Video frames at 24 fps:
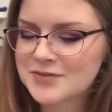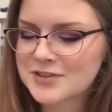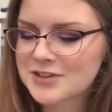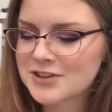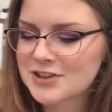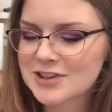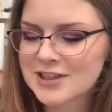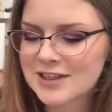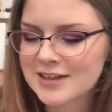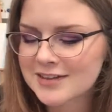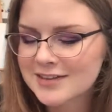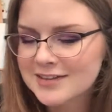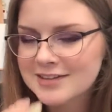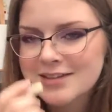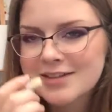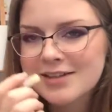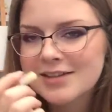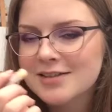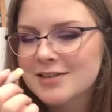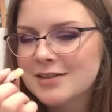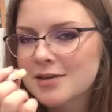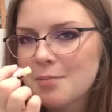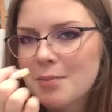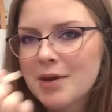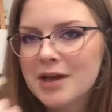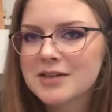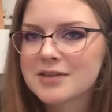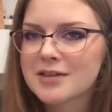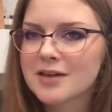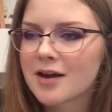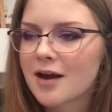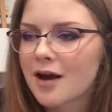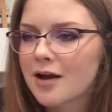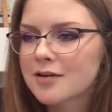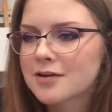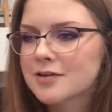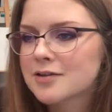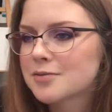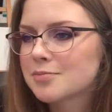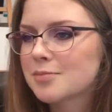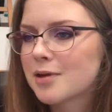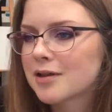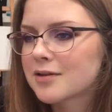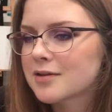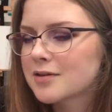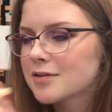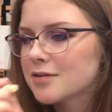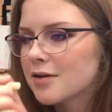Just like, it's amazing. I could
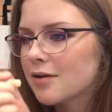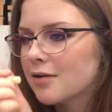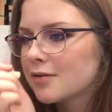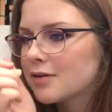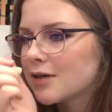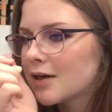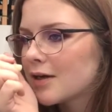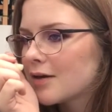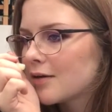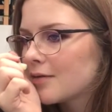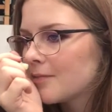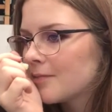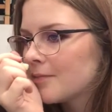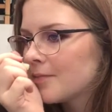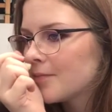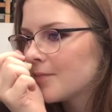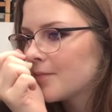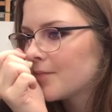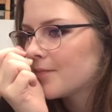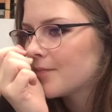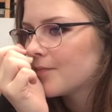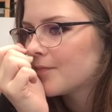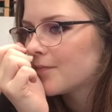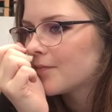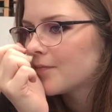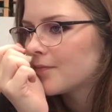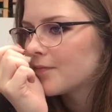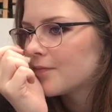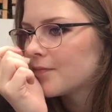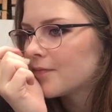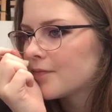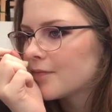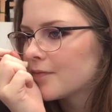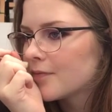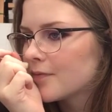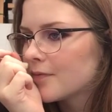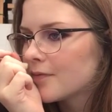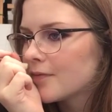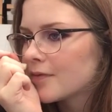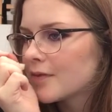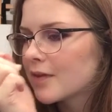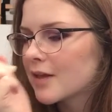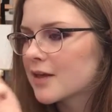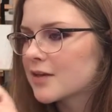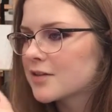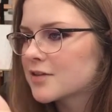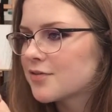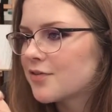smell this all day.
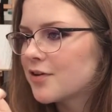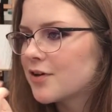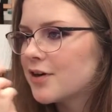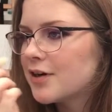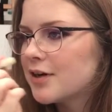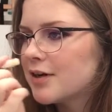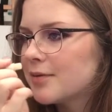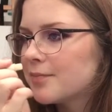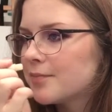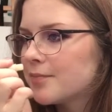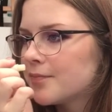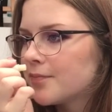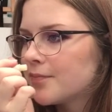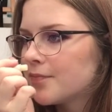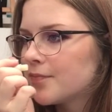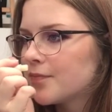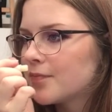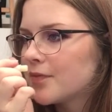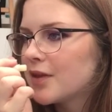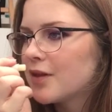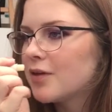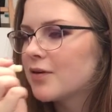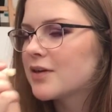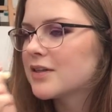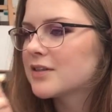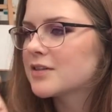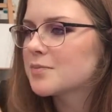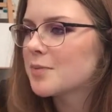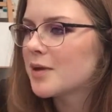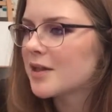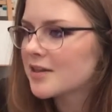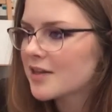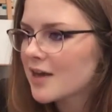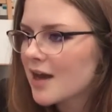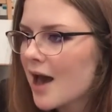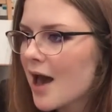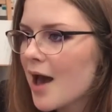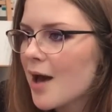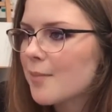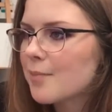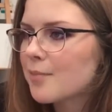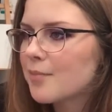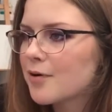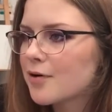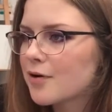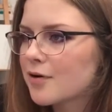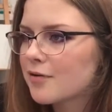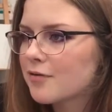It's very, you can smell the
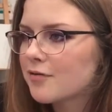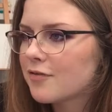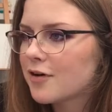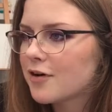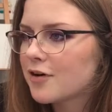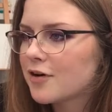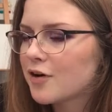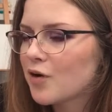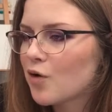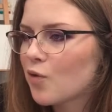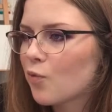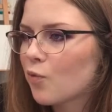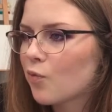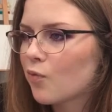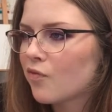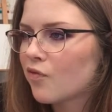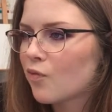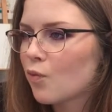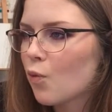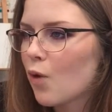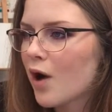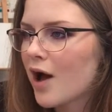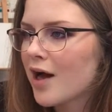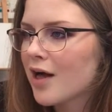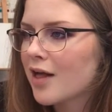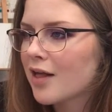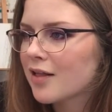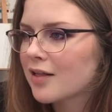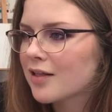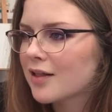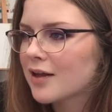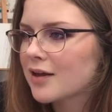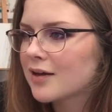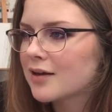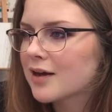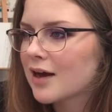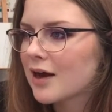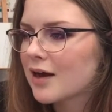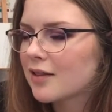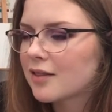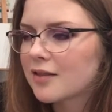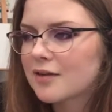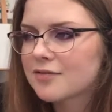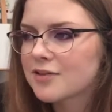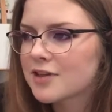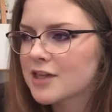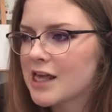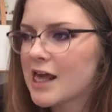amber very well. Like, I
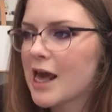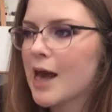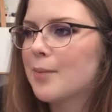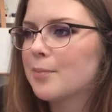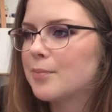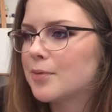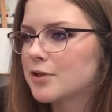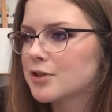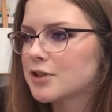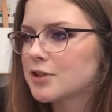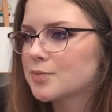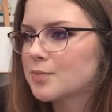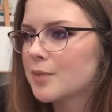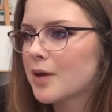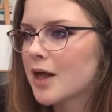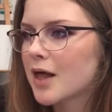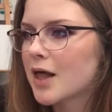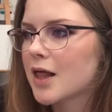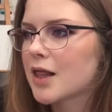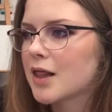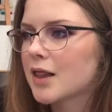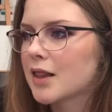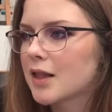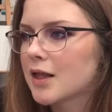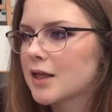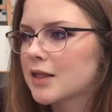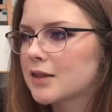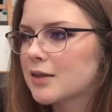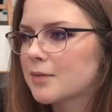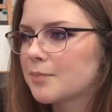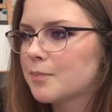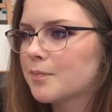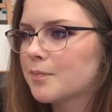love the amber smell.